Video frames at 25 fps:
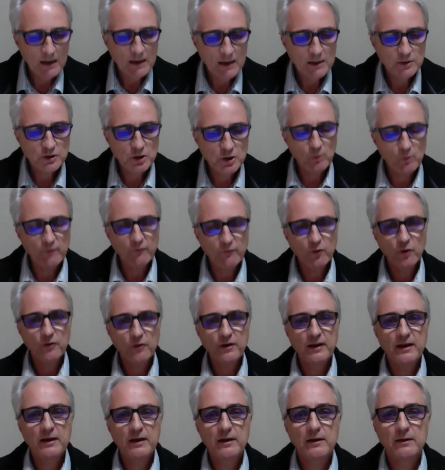So we've
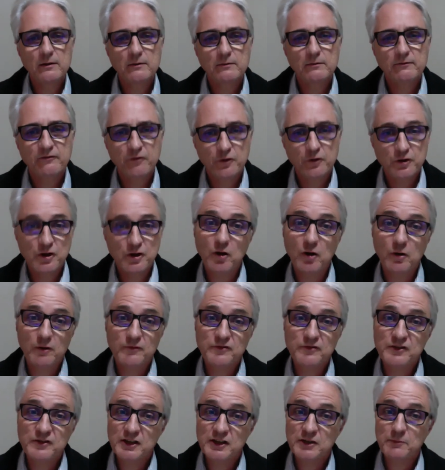got here for a total
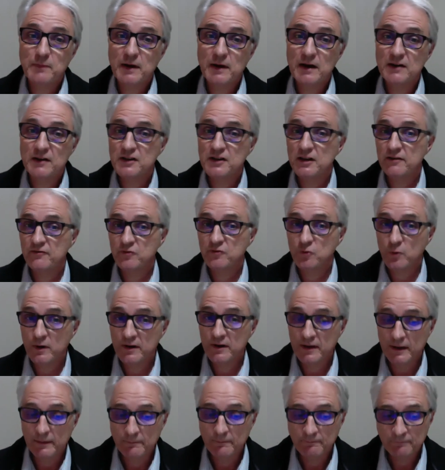of 6 marks out of
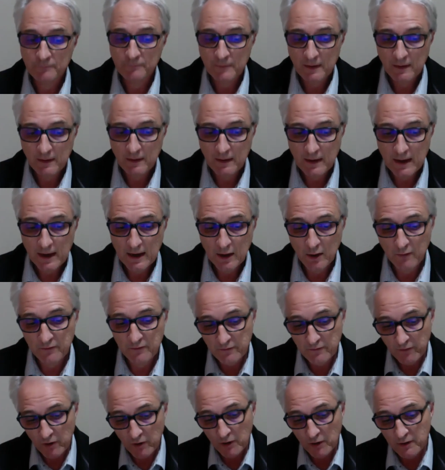20, and I've
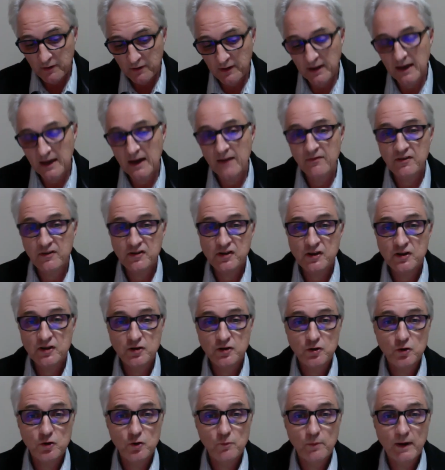divided again this into
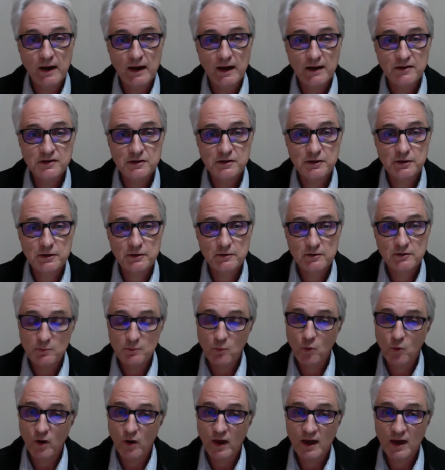2 parts,
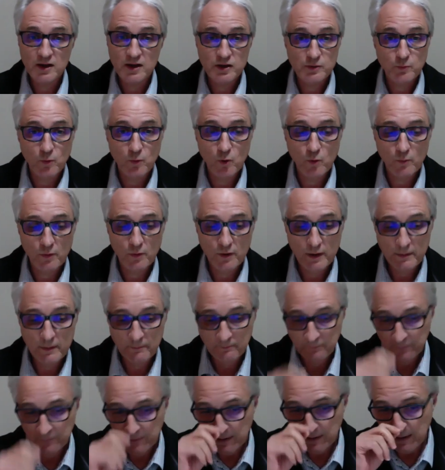small a and small b.